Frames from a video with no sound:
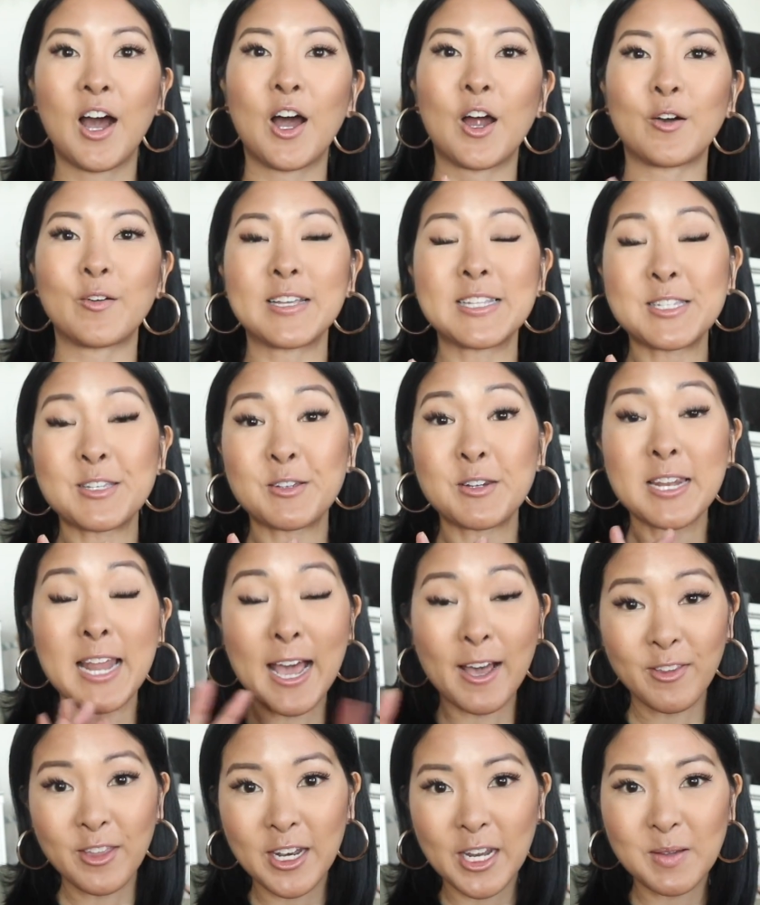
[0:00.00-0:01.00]
All right, so
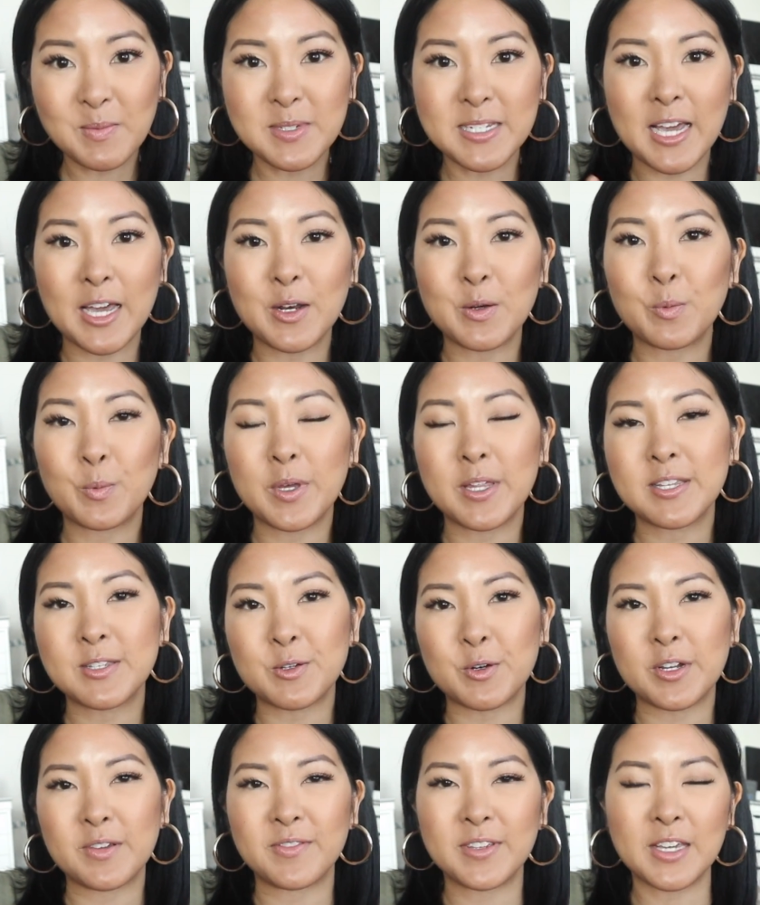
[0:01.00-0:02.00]
now that I'm done with
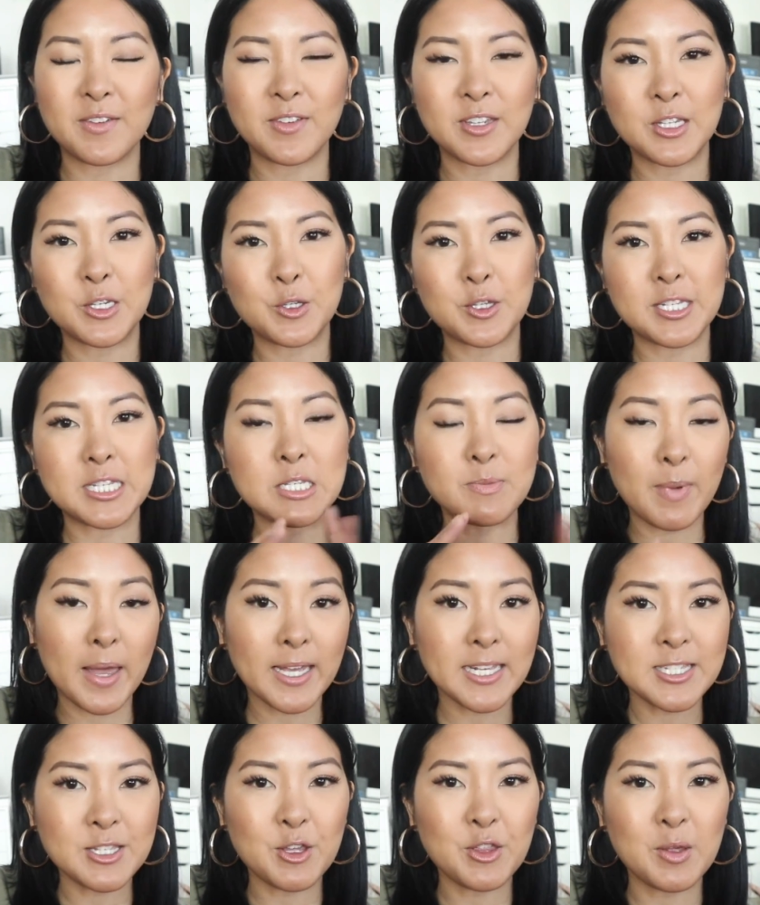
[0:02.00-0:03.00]
sort of giving you the
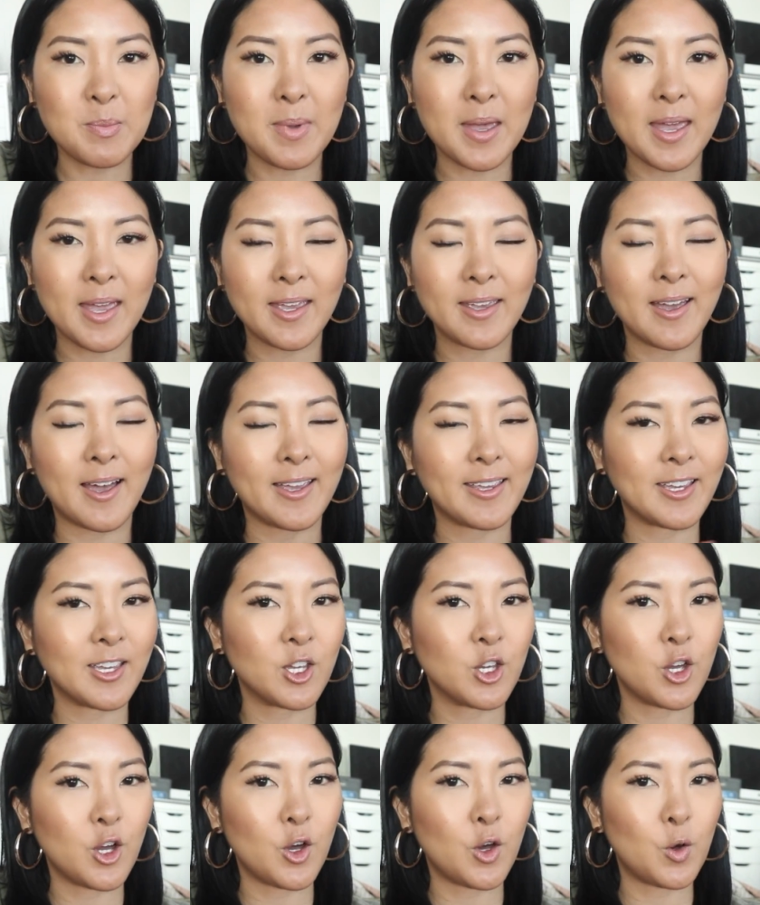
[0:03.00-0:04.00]
specs on the bag, I
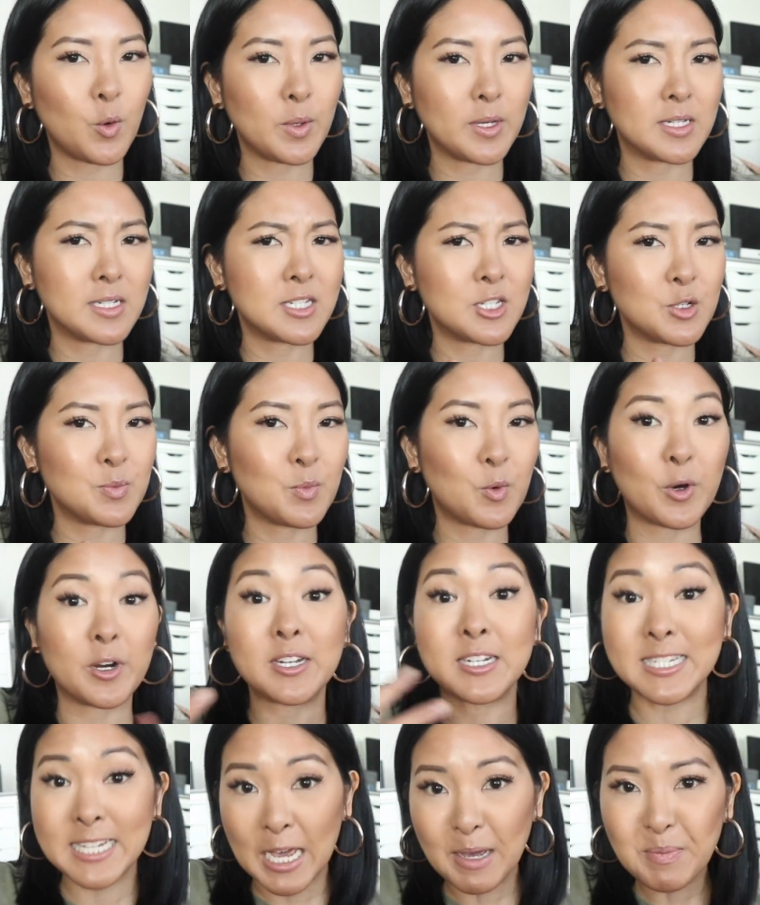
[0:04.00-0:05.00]
can go into more
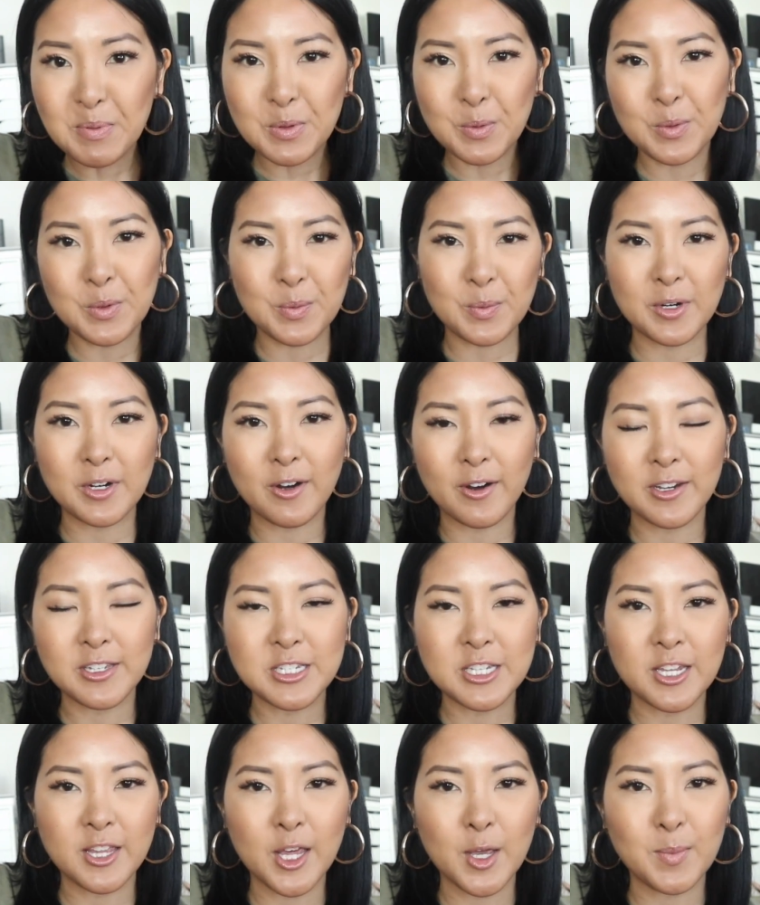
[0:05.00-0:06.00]
depth with
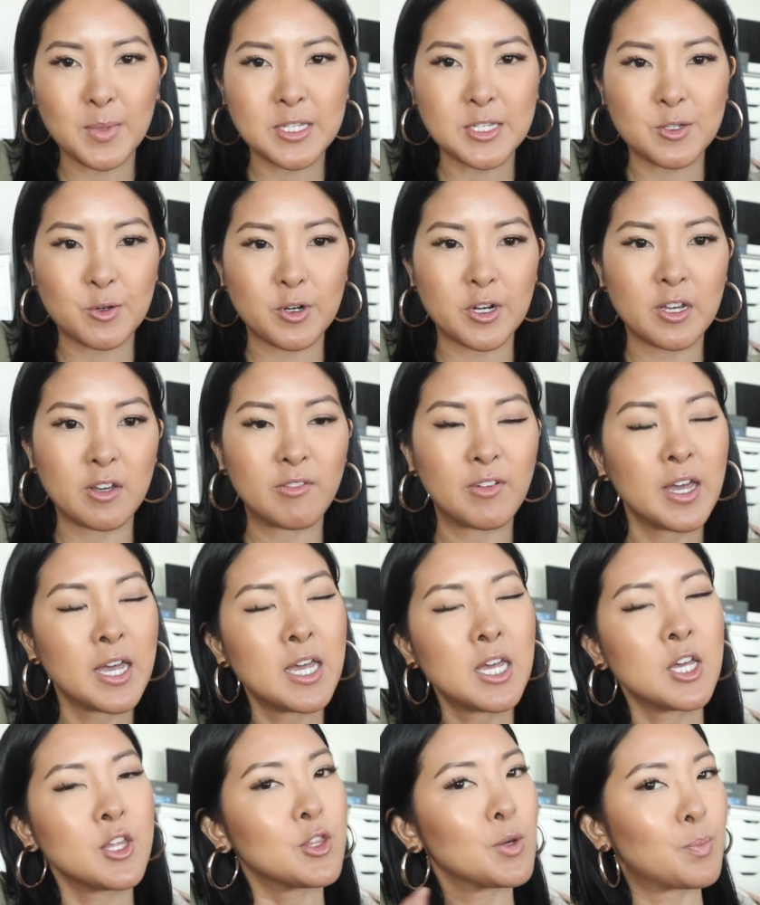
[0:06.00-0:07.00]
regards to them and sort of
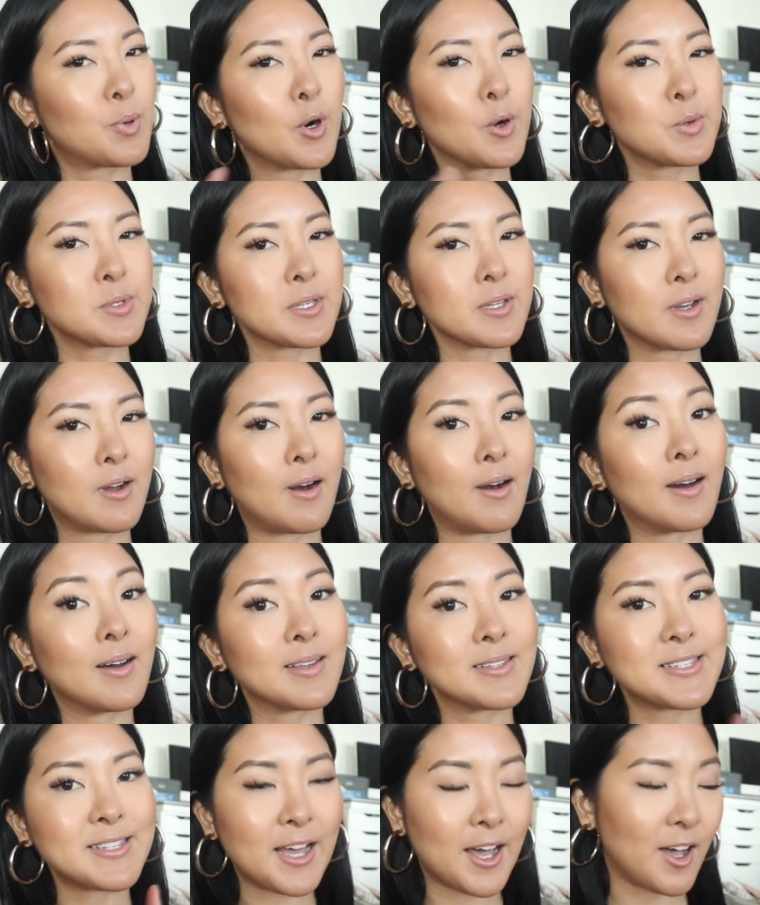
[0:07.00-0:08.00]
the pros and
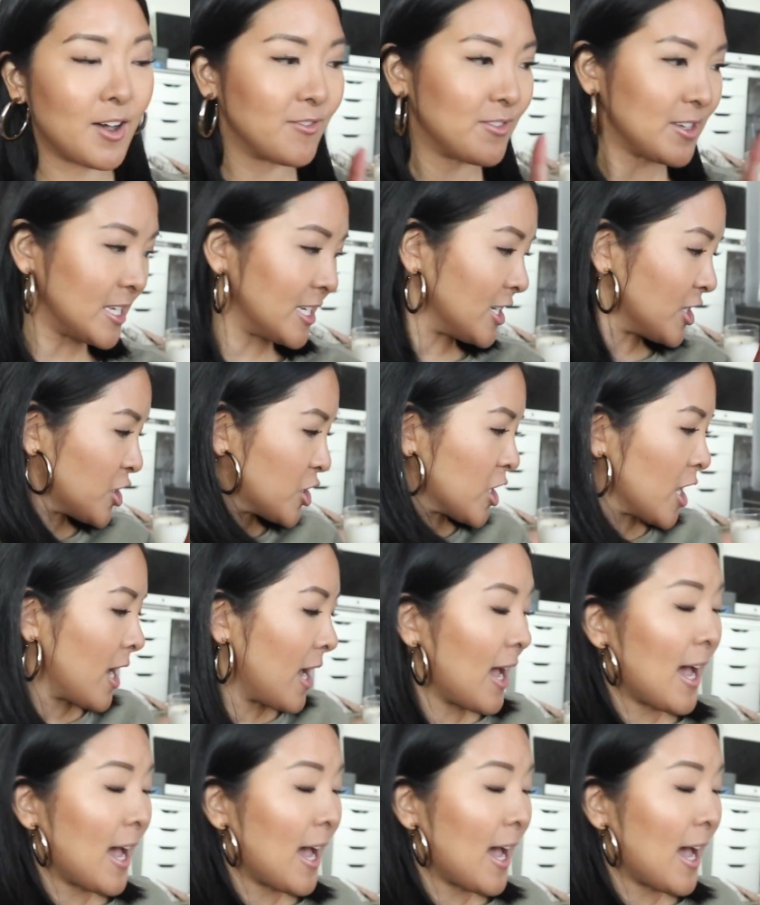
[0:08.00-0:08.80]
cons of each.